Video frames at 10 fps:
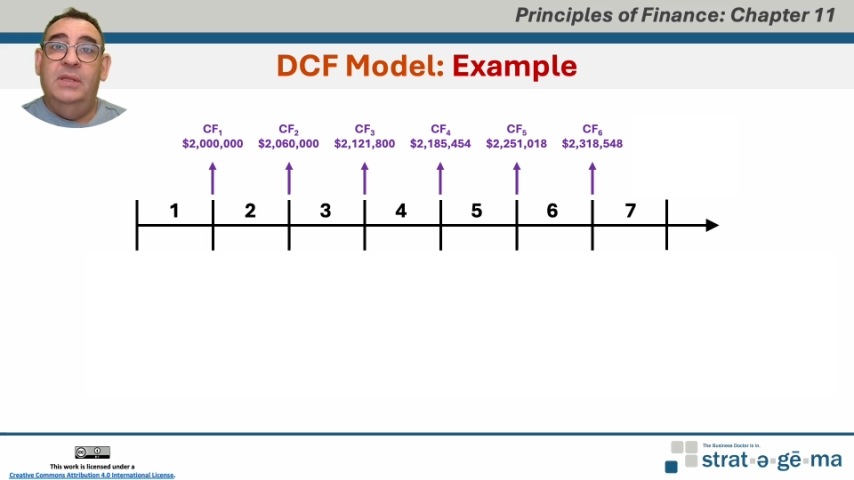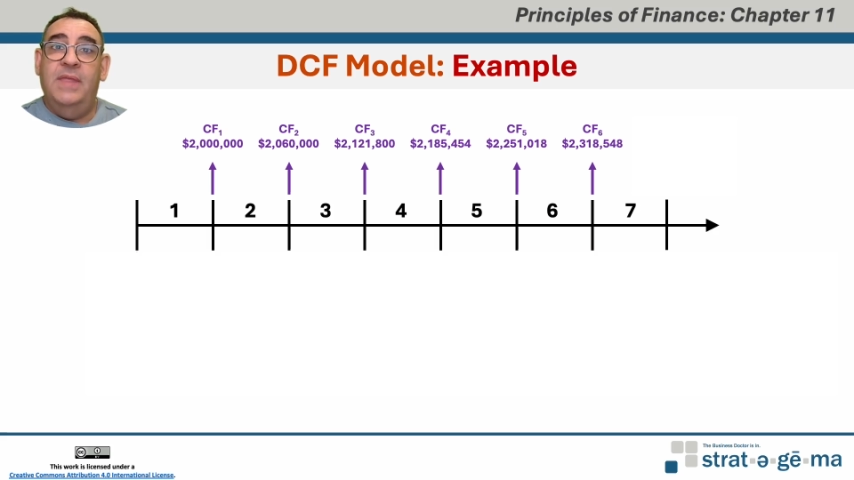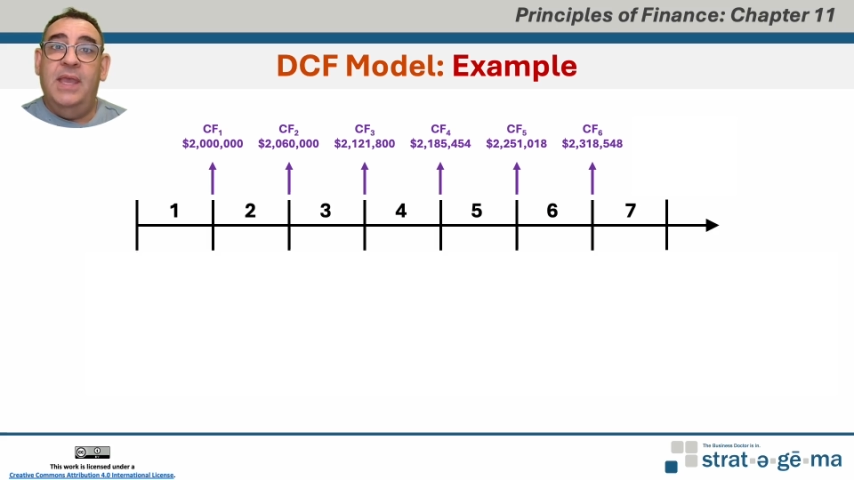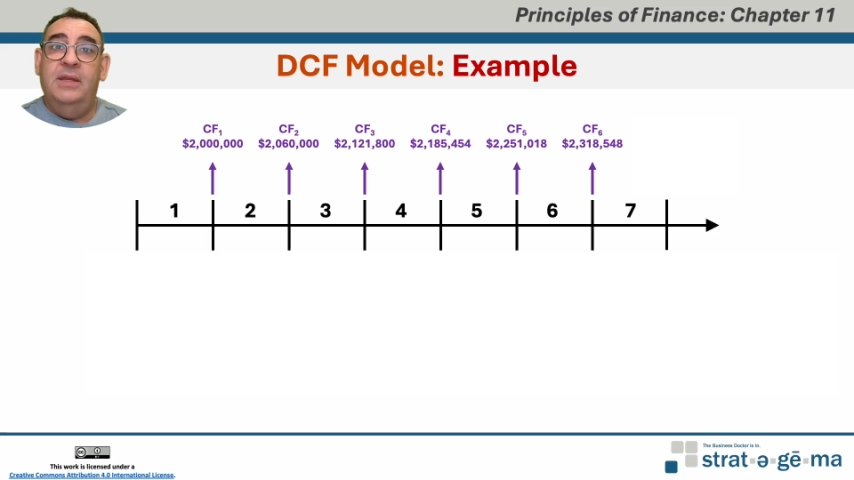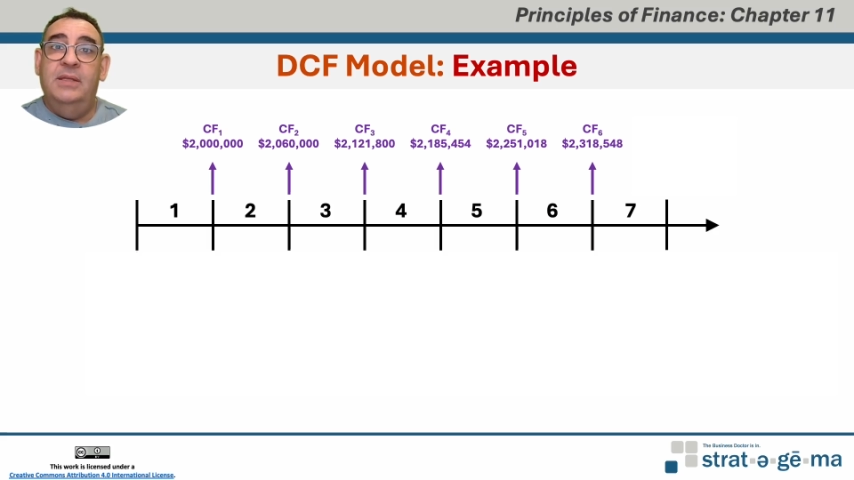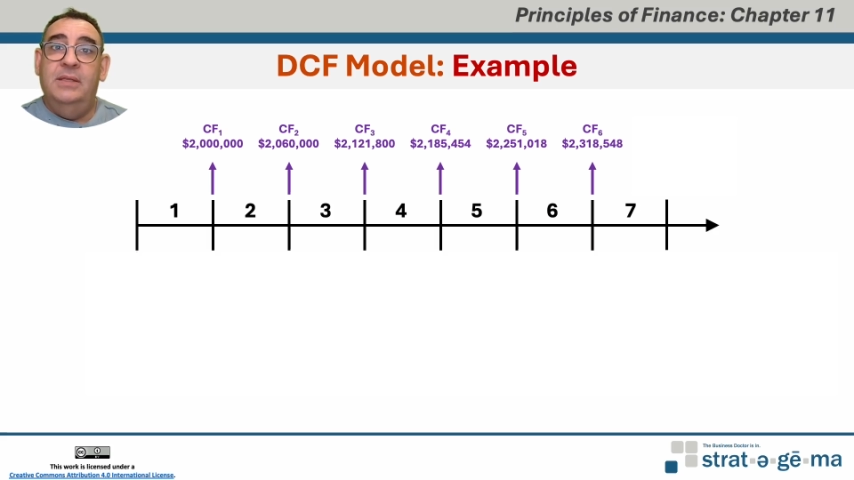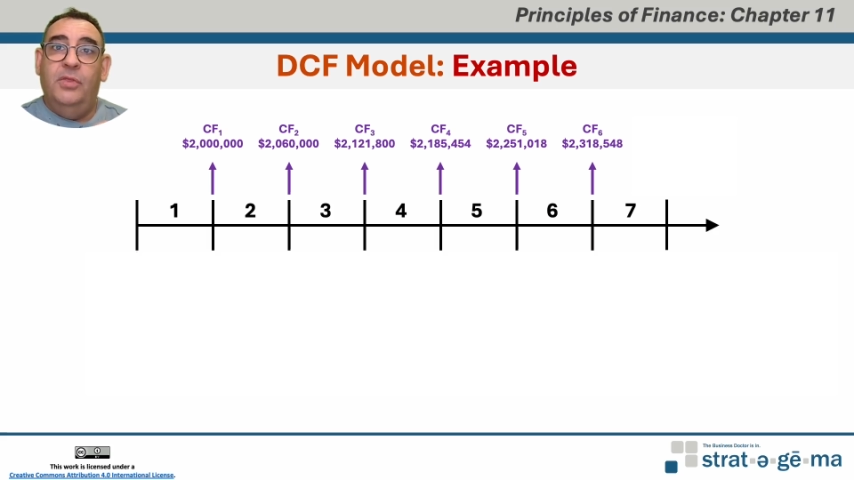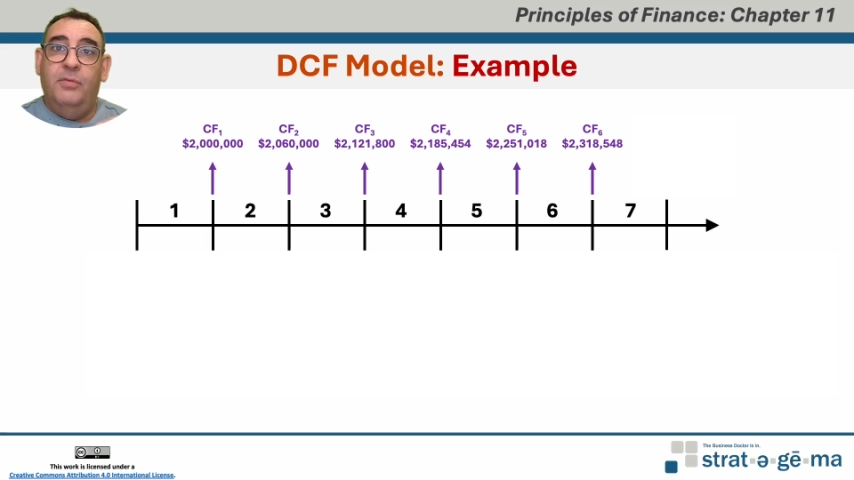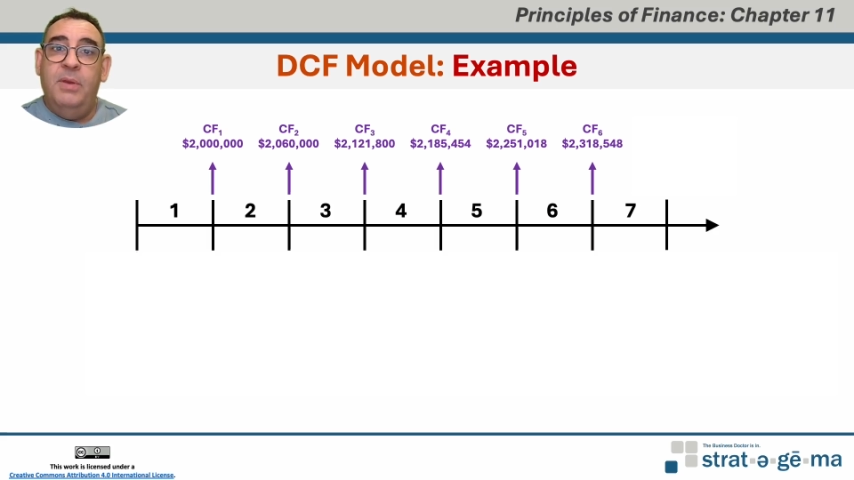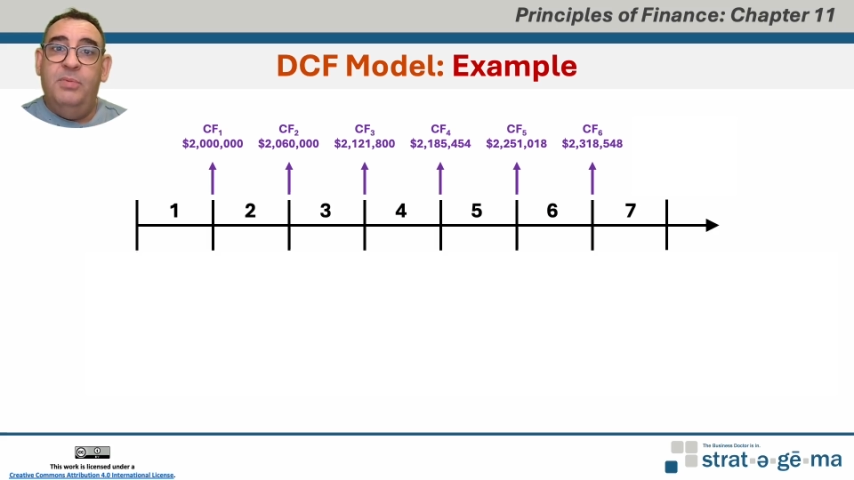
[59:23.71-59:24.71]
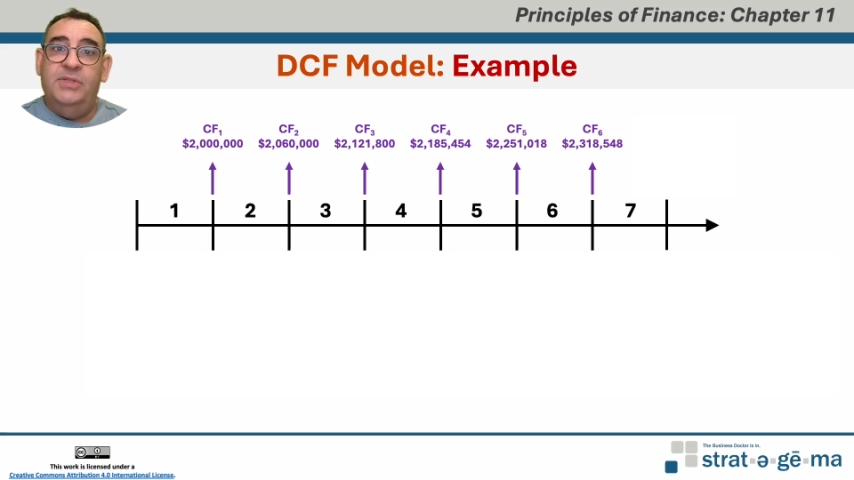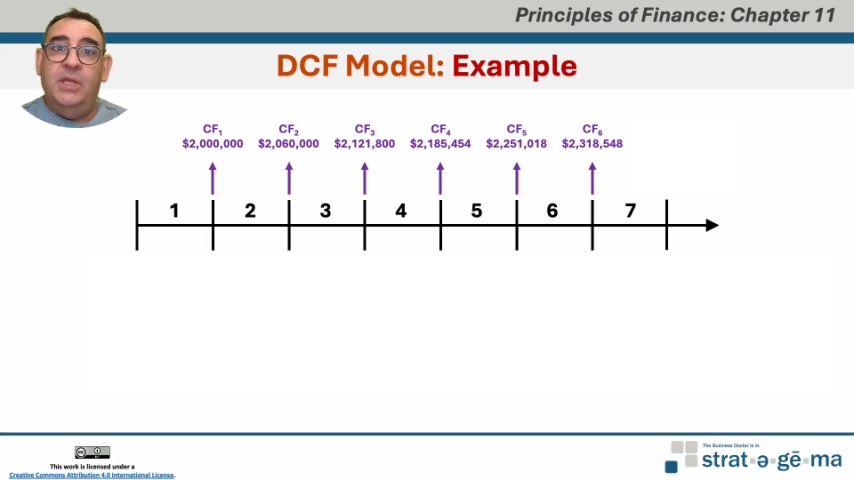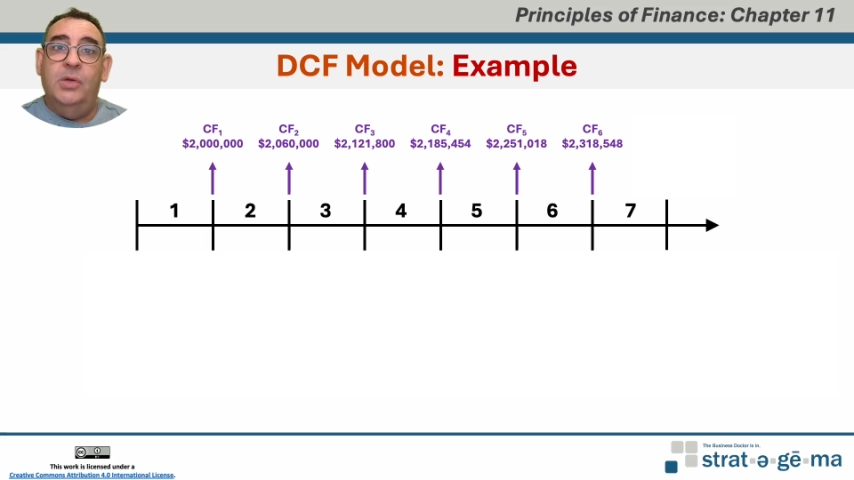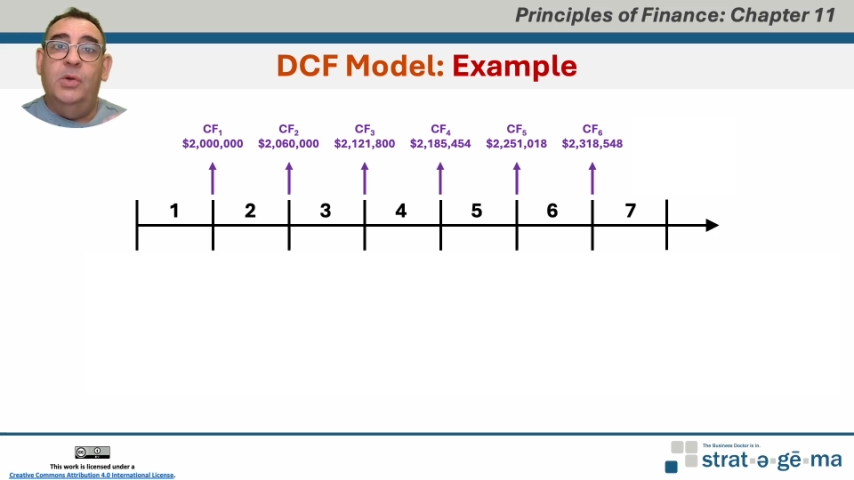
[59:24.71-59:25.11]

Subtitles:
that 3%